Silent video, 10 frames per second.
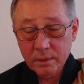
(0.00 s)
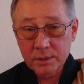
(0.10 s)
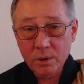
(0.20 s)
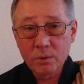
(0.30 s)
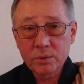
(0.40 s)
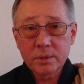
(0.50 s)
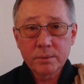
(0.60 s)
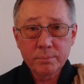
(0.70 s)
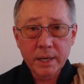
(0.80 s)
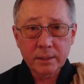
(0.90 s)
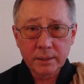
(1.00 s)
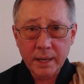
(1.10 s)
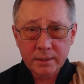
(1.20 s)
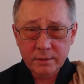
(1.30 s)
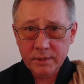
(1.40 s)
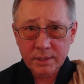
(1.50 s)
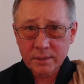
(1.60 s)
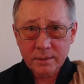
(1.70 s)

Don't make light of it.